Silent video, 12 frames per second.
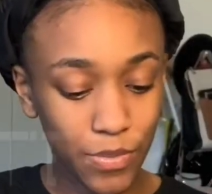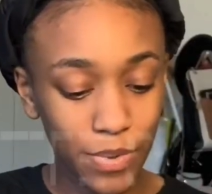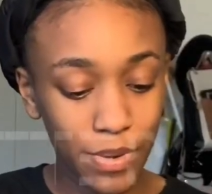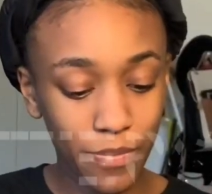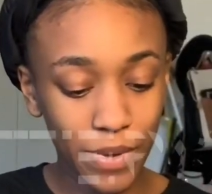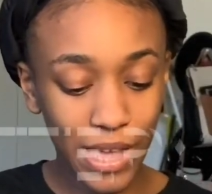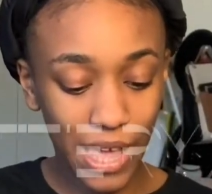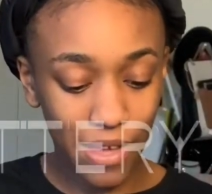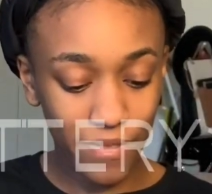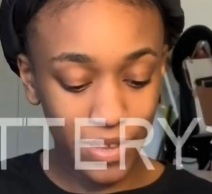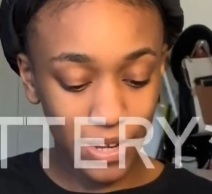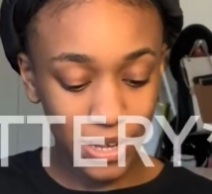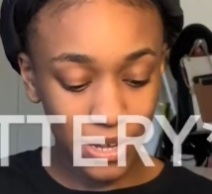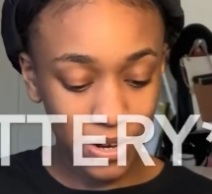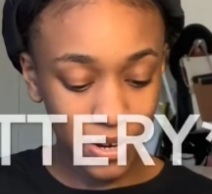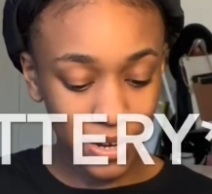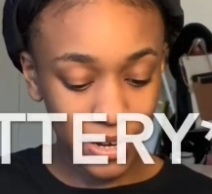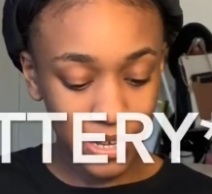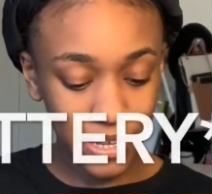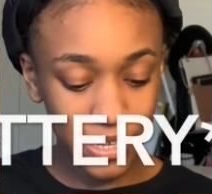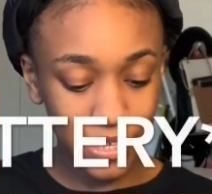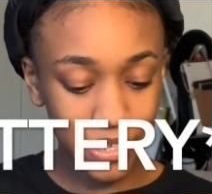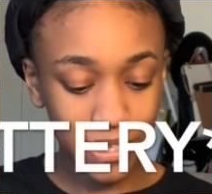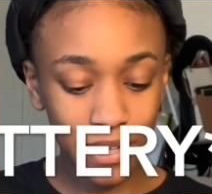what we have in here
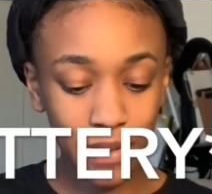is,